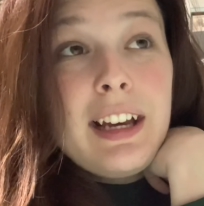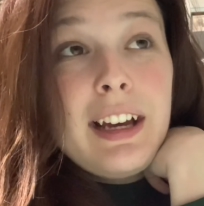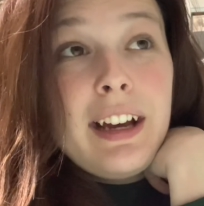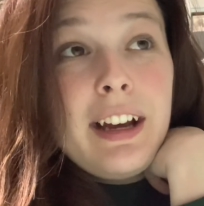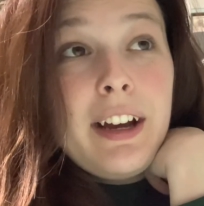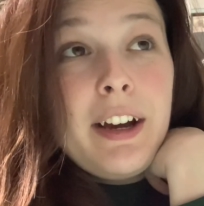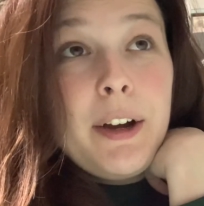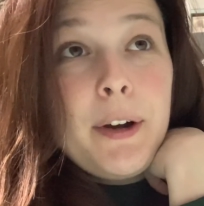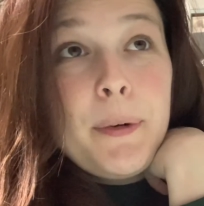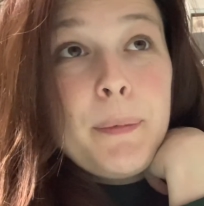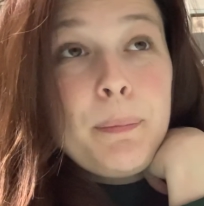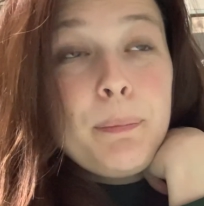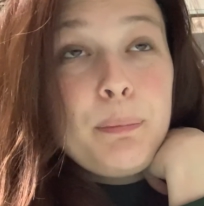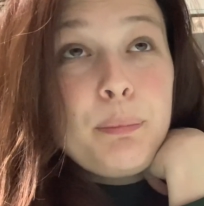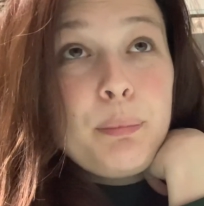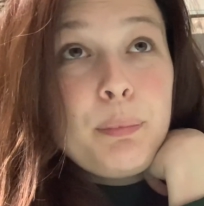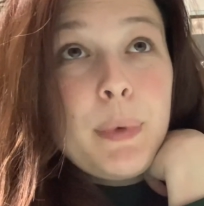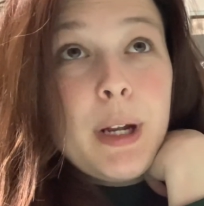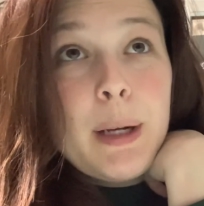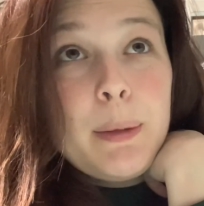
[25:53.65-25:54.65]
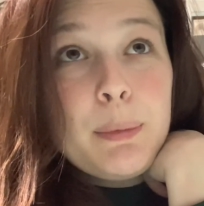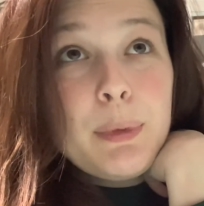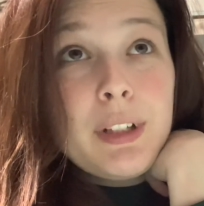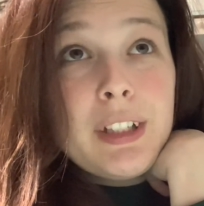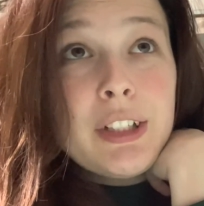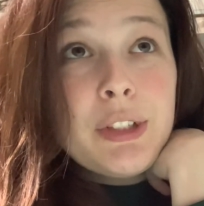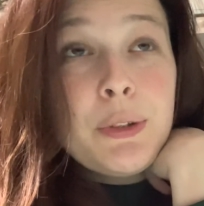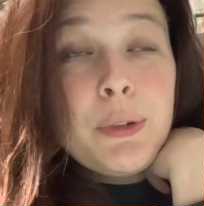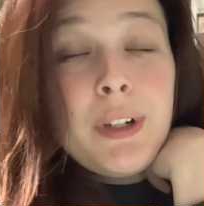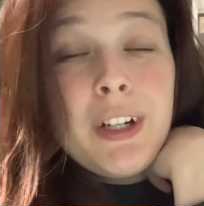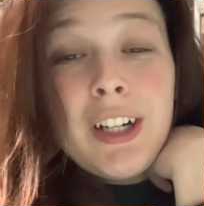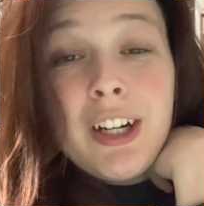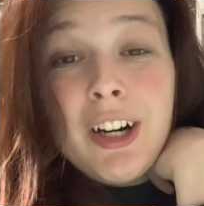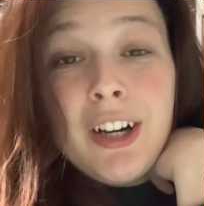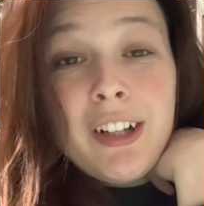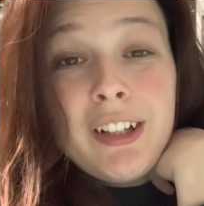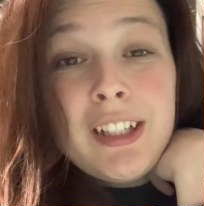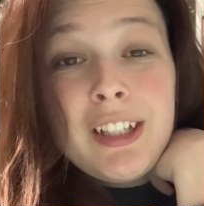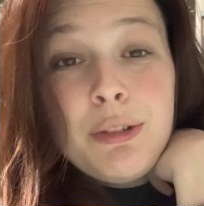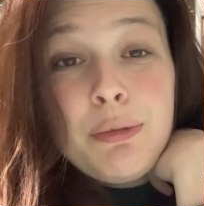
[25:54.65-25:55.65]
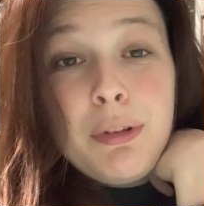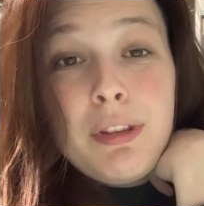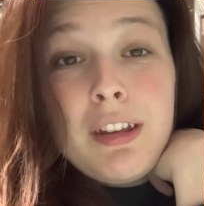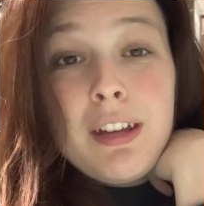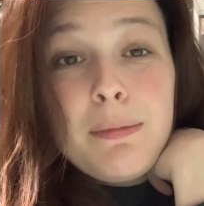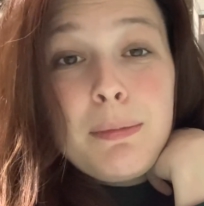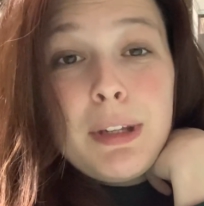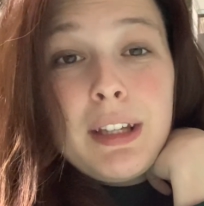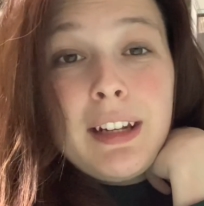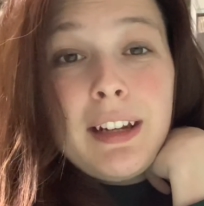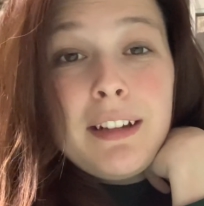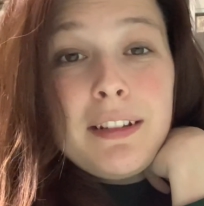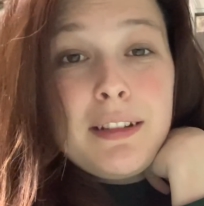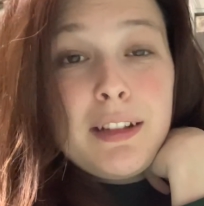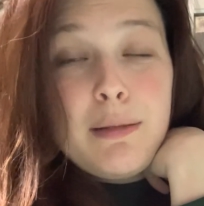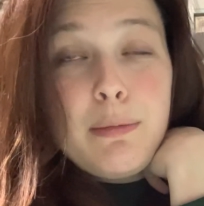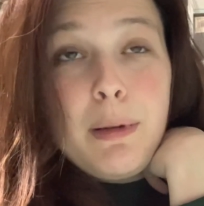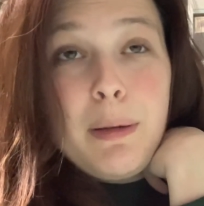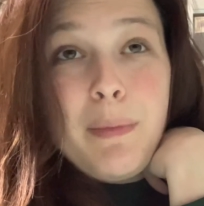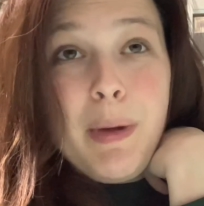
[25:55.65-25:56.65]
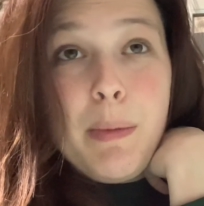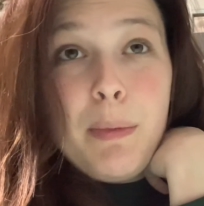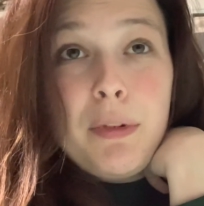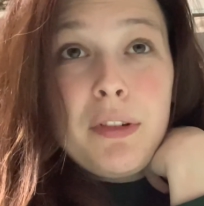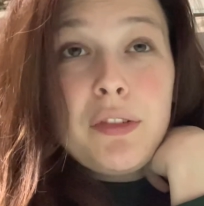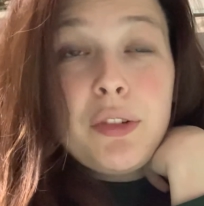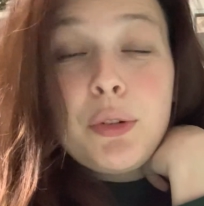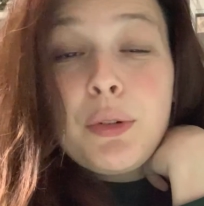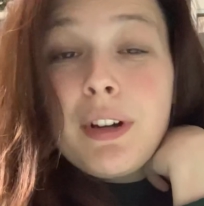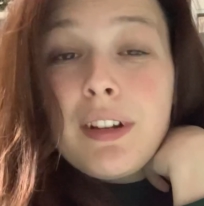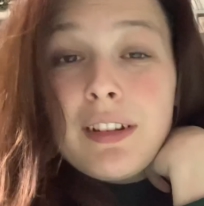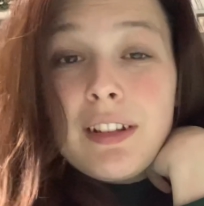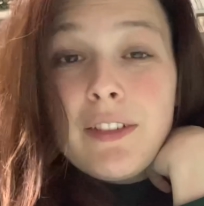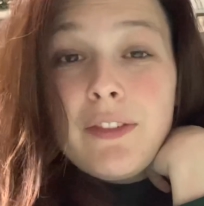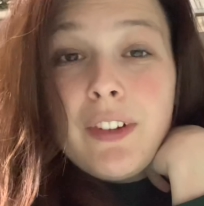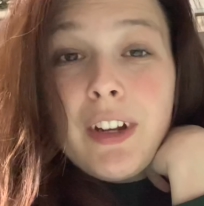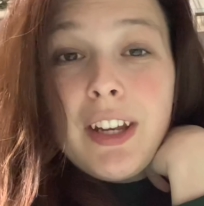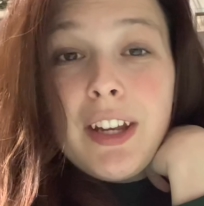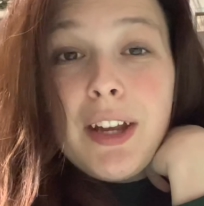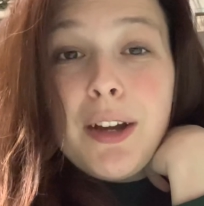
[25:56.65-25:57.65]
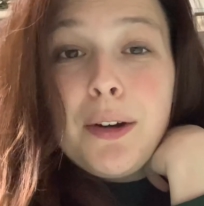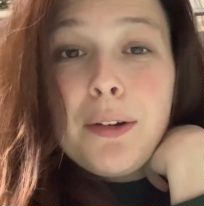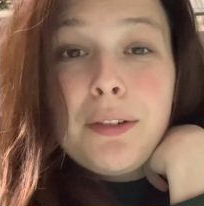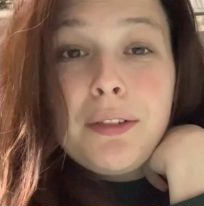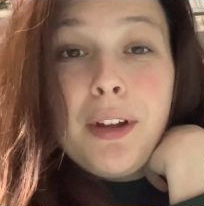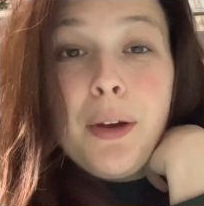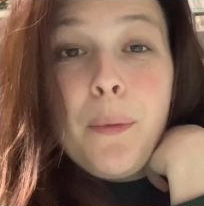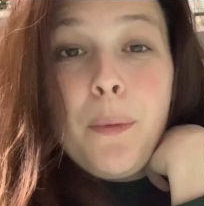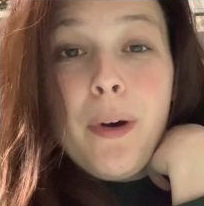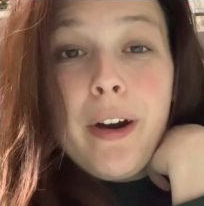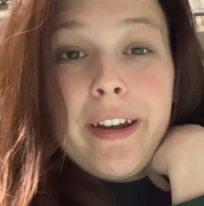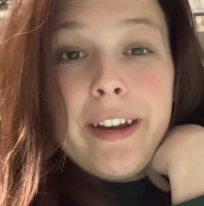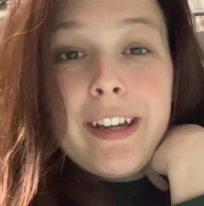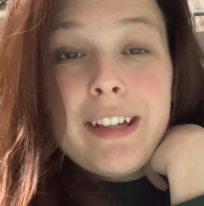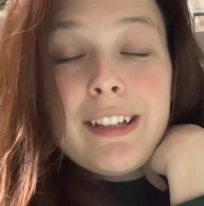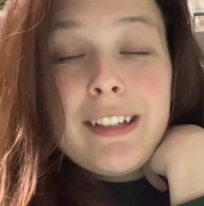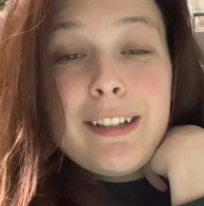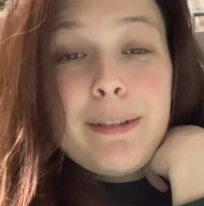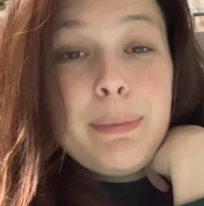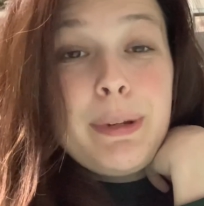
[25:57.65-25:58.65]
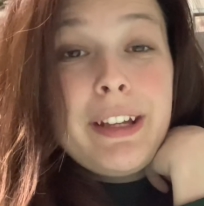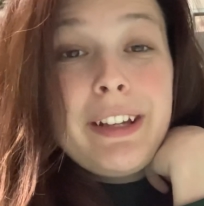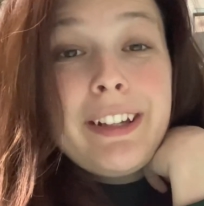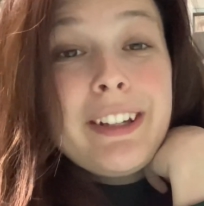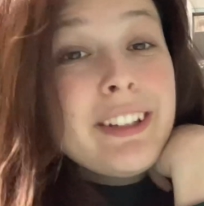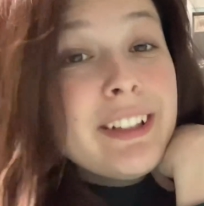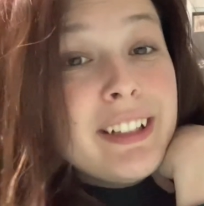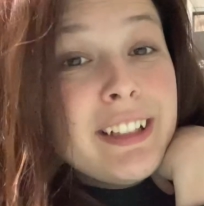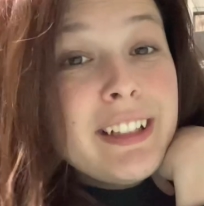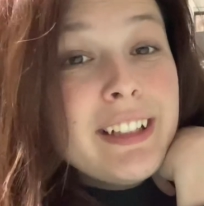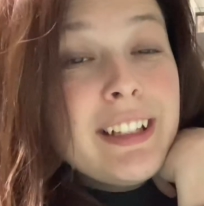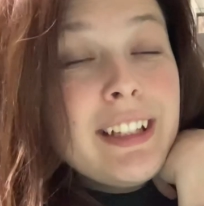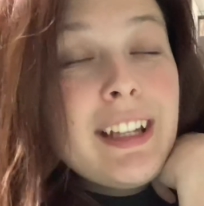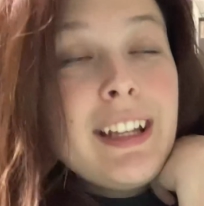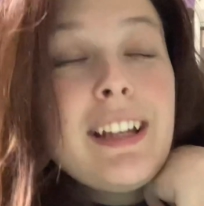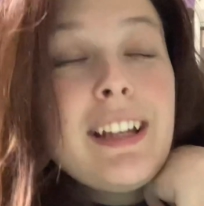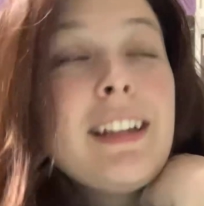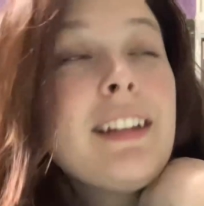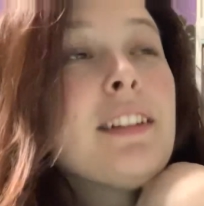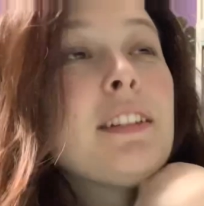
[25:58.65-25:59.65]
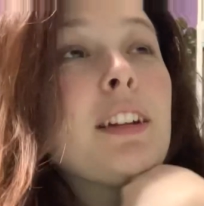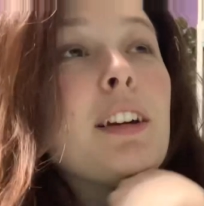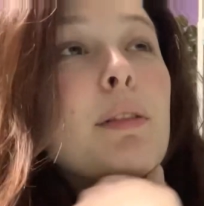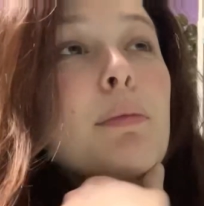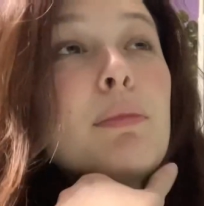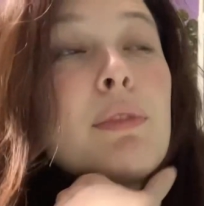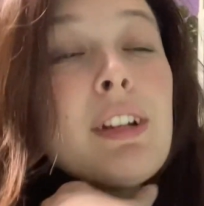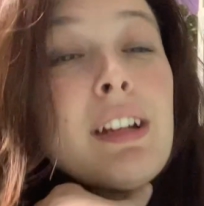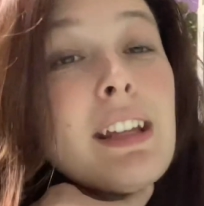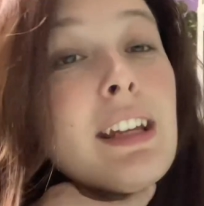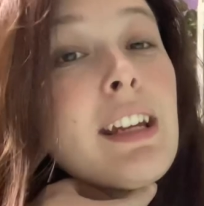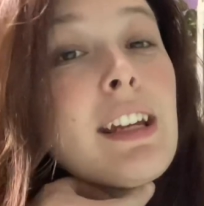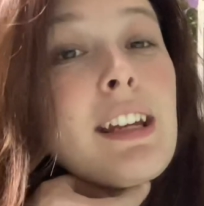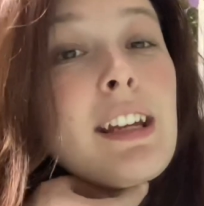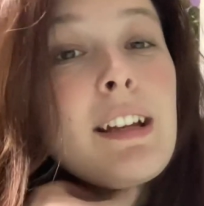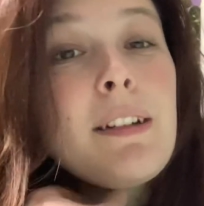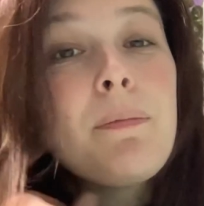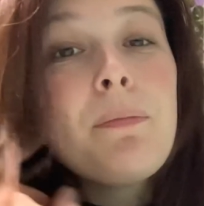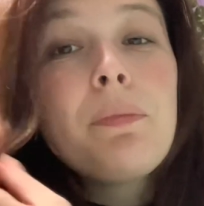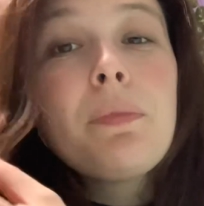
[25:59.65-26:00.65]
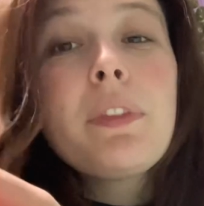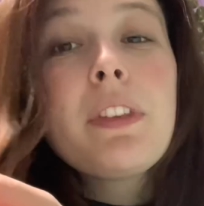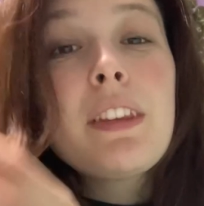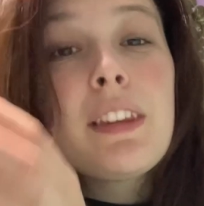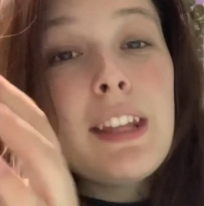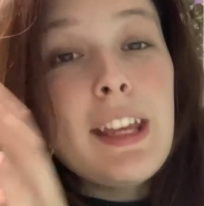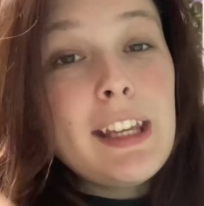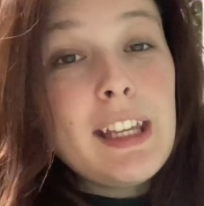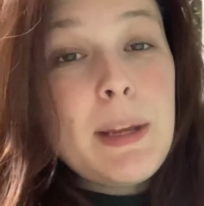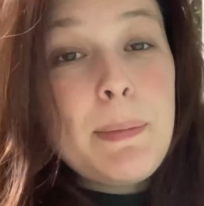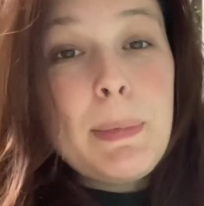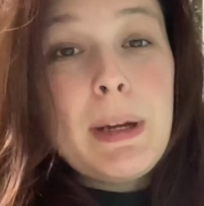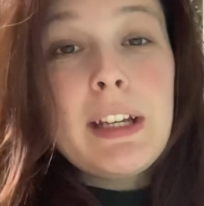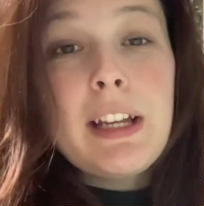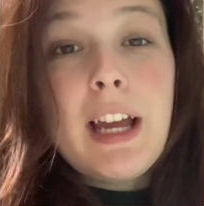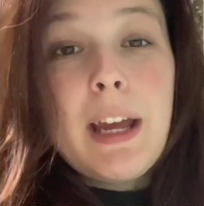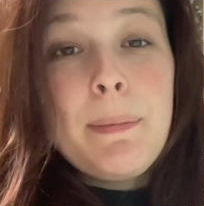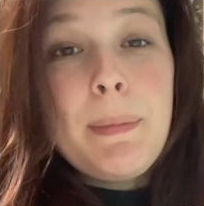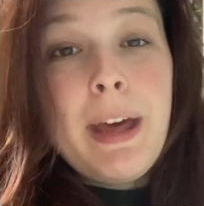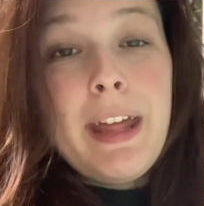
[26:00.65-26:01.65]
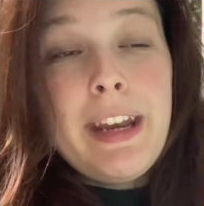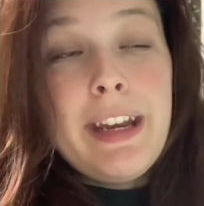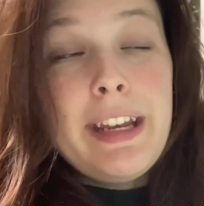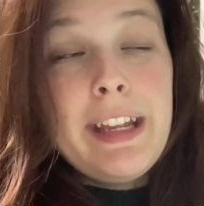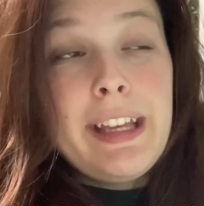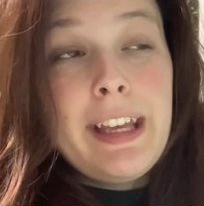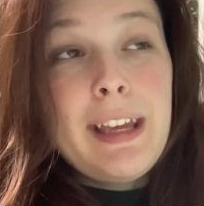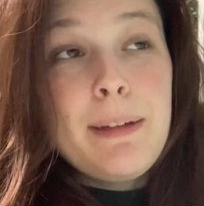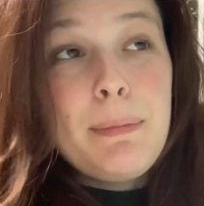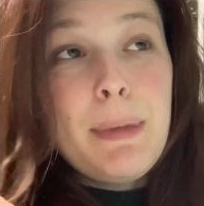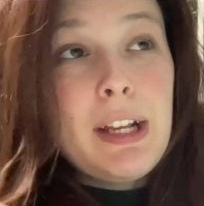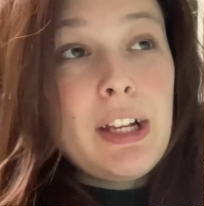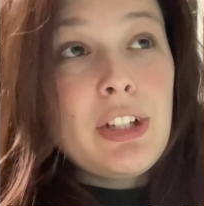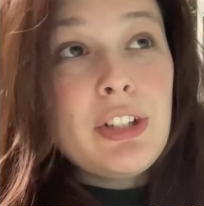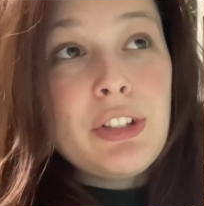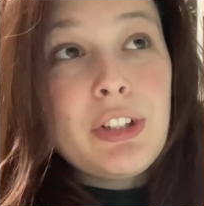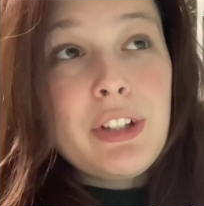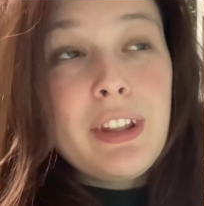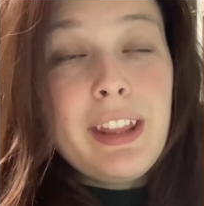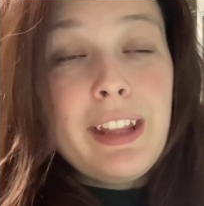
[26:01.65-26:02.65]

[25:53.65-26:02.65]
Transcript: But I'm really going all in with it because it's been my most requested video, so I want it to be good. So I'm really taking my time editing it, making sure that